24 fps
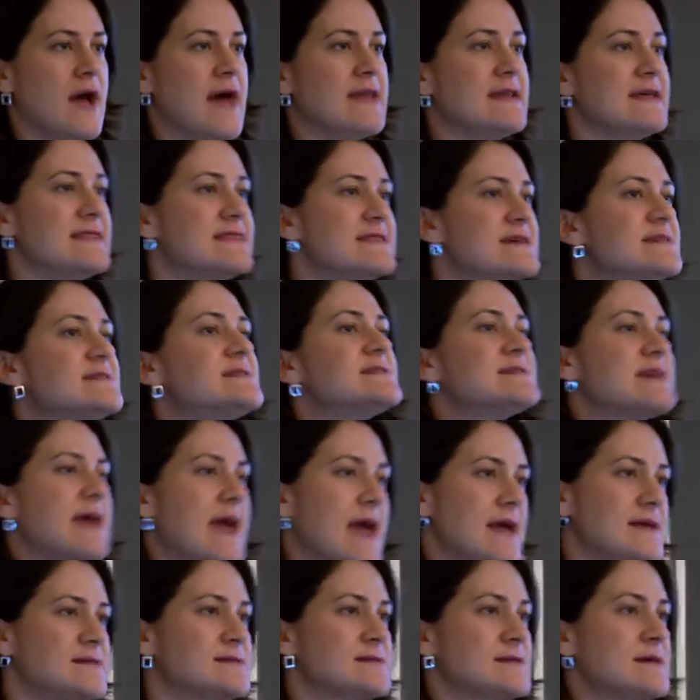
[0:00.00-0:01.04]
and in this
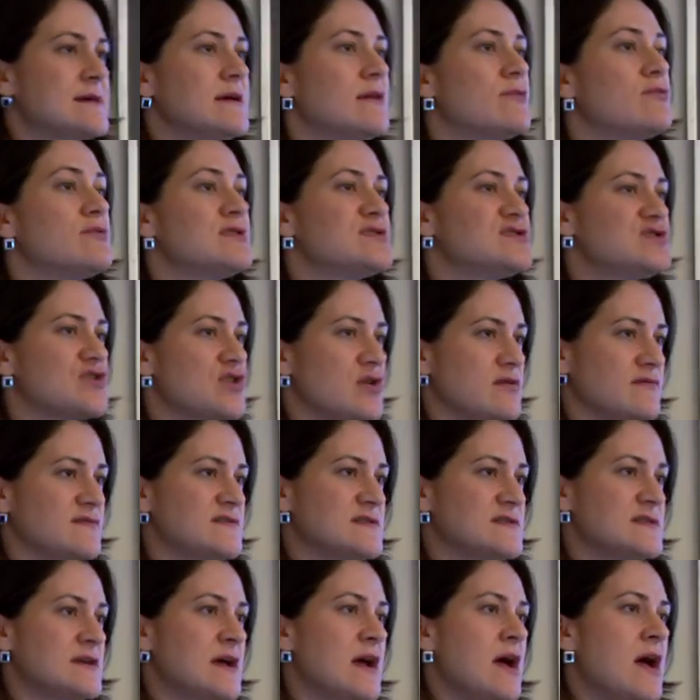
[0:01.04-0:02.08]
case,
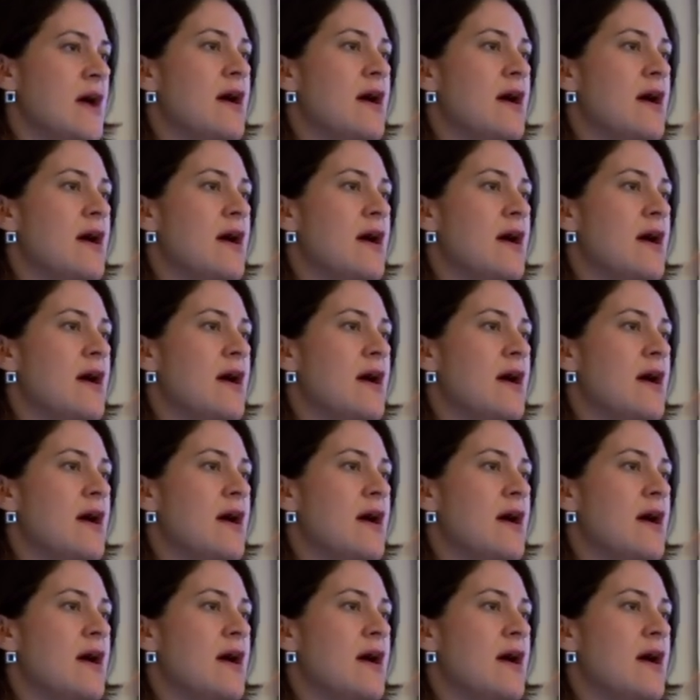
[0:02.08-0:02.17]
reserves.